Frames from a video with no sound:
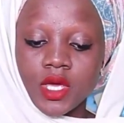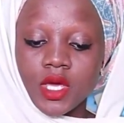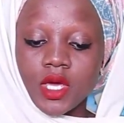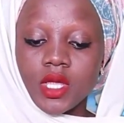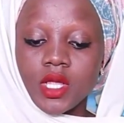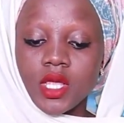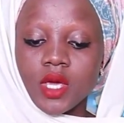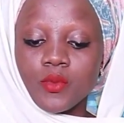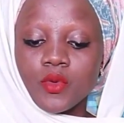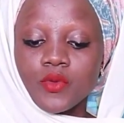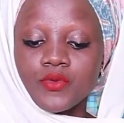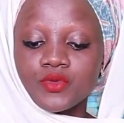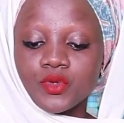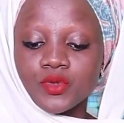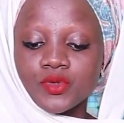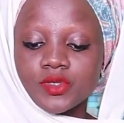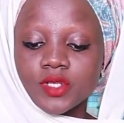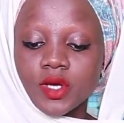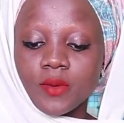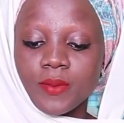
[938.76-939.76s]
In a move to
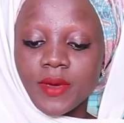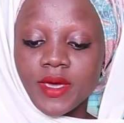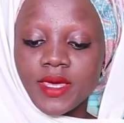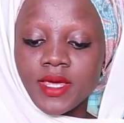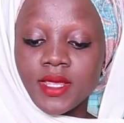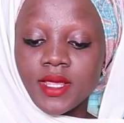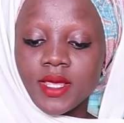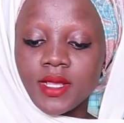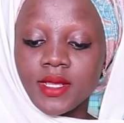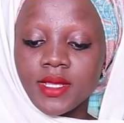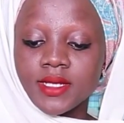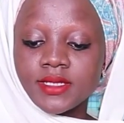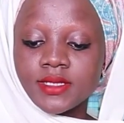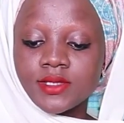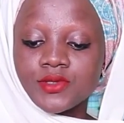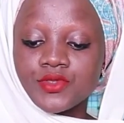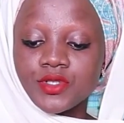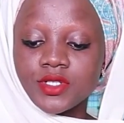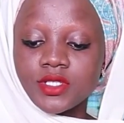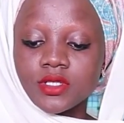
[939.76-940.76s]
stop begging in the
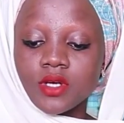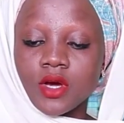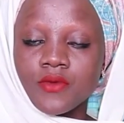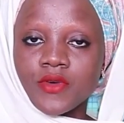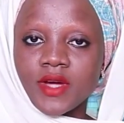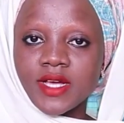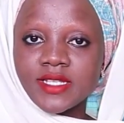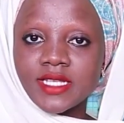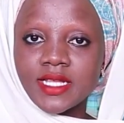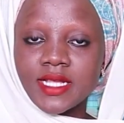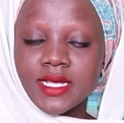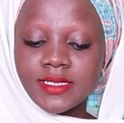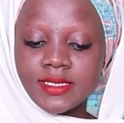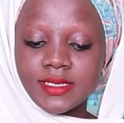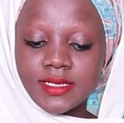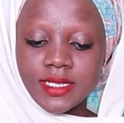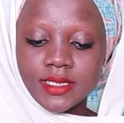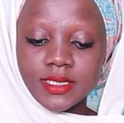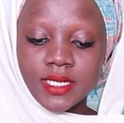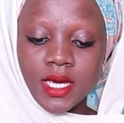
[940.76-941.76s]
streets of Katsina
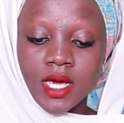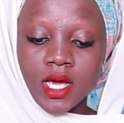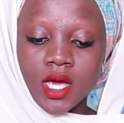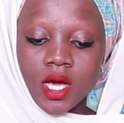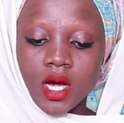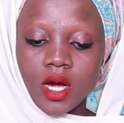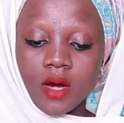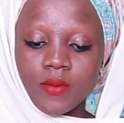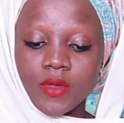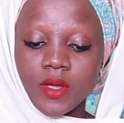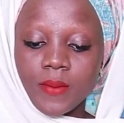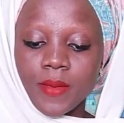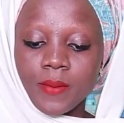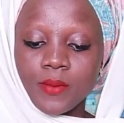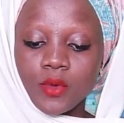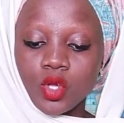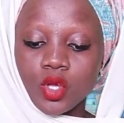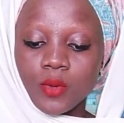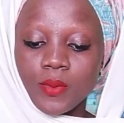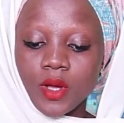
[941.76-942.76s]
State, Governor
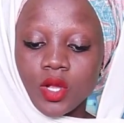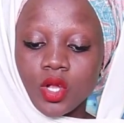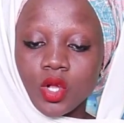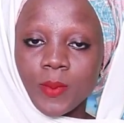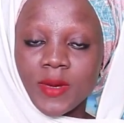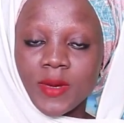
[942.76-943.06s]
Aminu Bello